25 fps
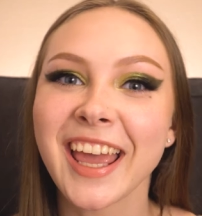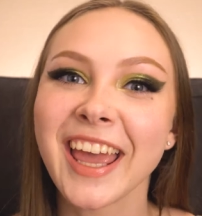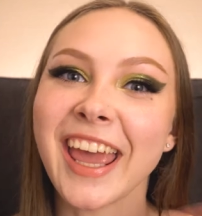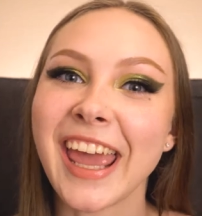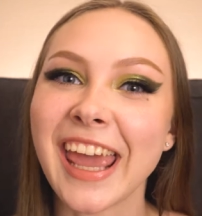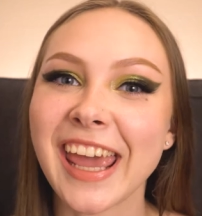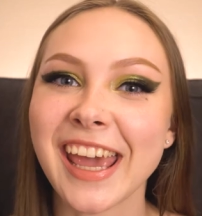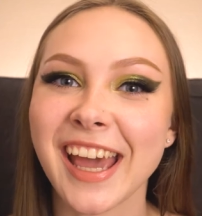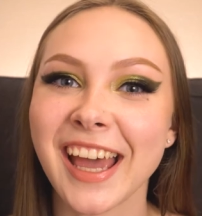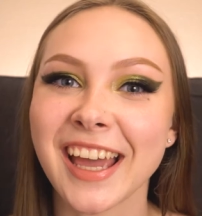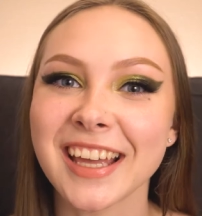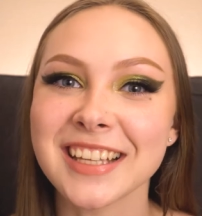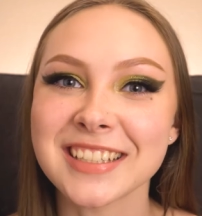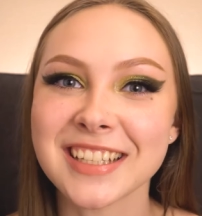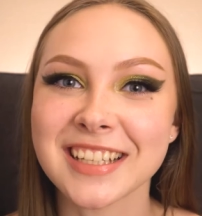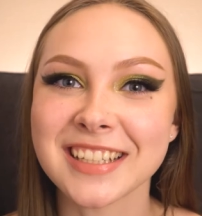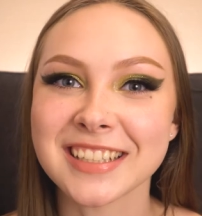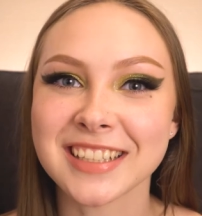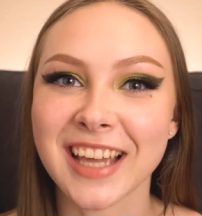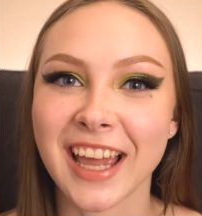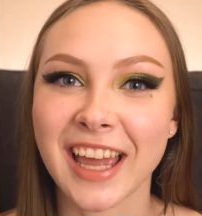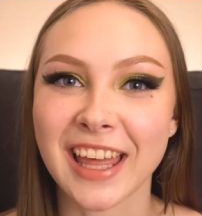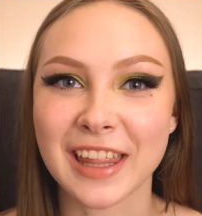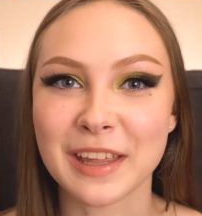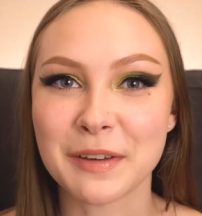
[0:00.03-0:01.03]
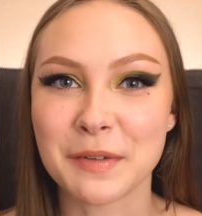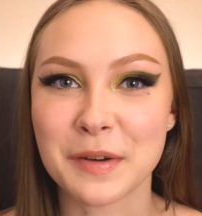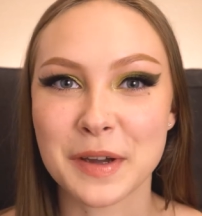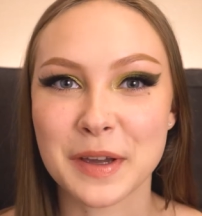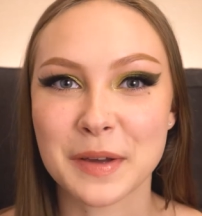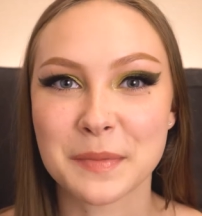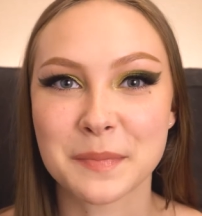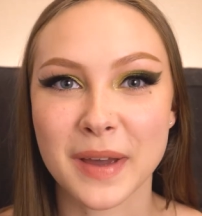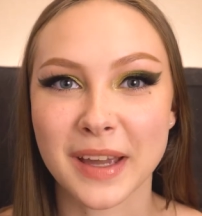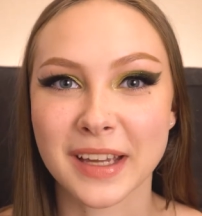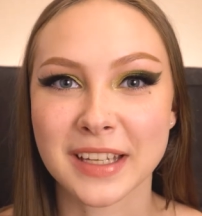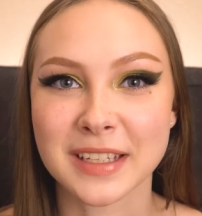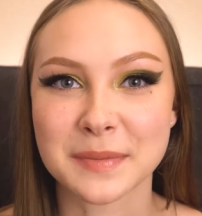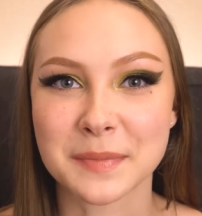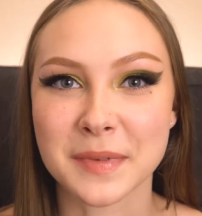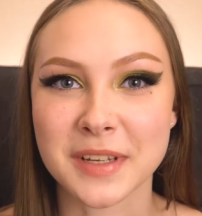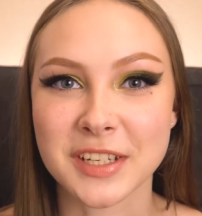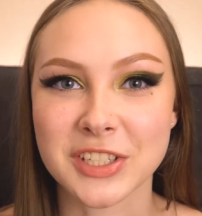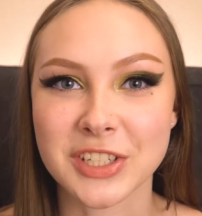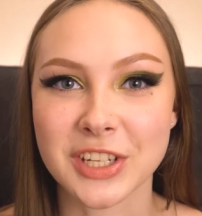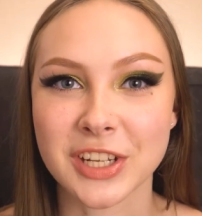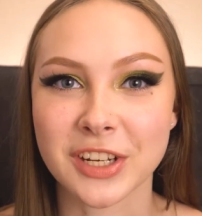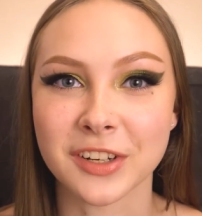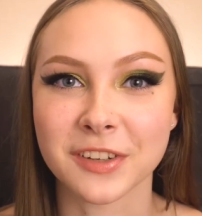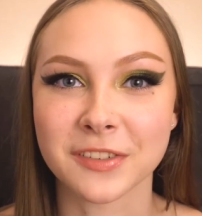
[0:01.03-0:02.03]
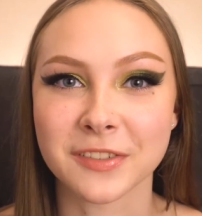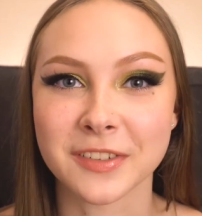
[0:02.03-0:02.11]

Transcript: Hey guys, it's Kylie. Welcome back to my channel.